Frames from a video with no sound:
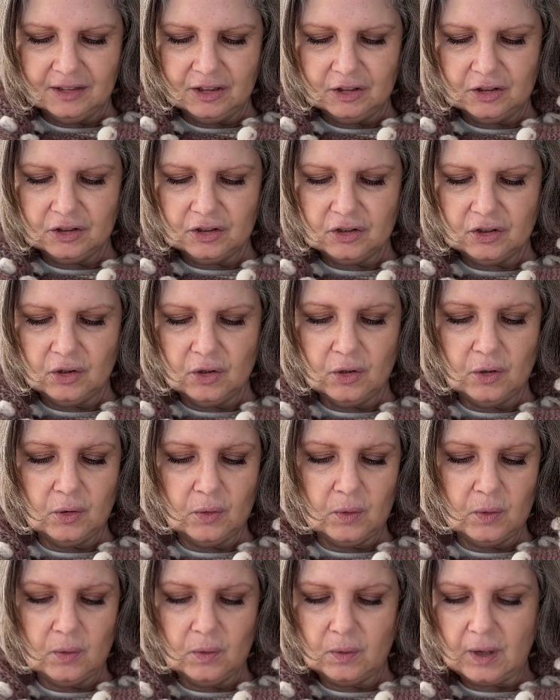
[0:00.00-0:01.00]

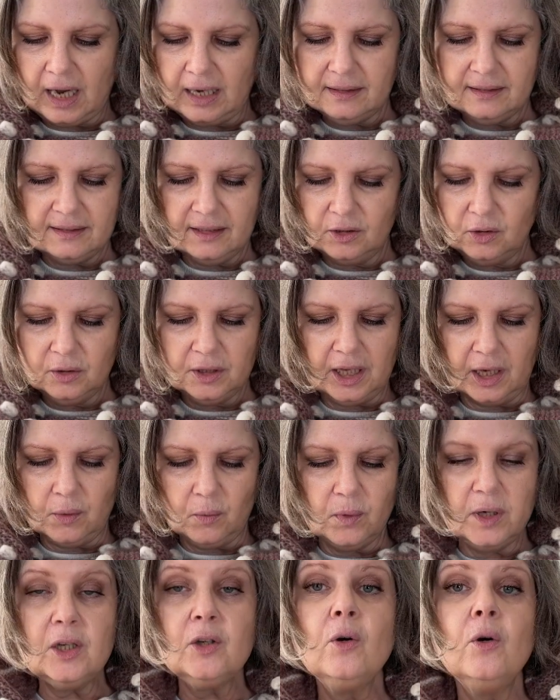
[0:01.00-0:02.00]
So I said, okay,
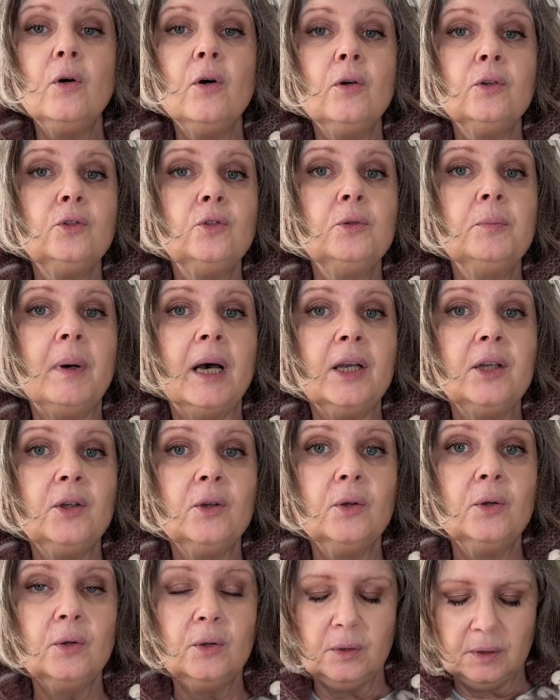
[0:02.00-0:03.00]
we'll go to
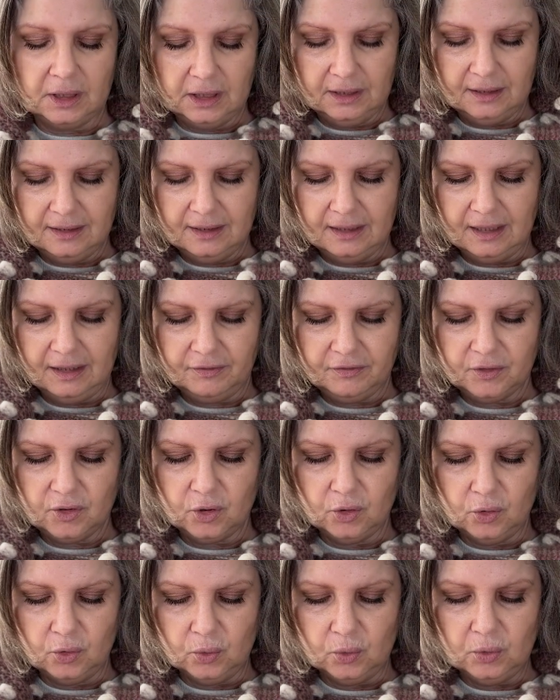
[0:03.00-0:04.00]
Bayeux in the
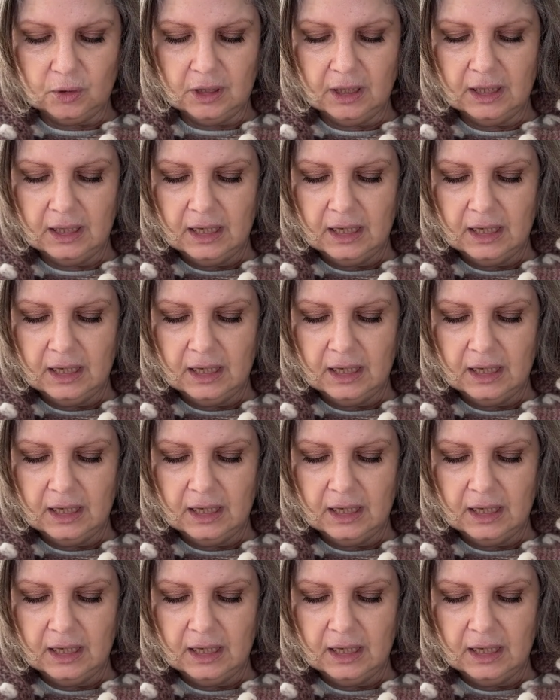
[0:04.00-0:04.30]
afternoon,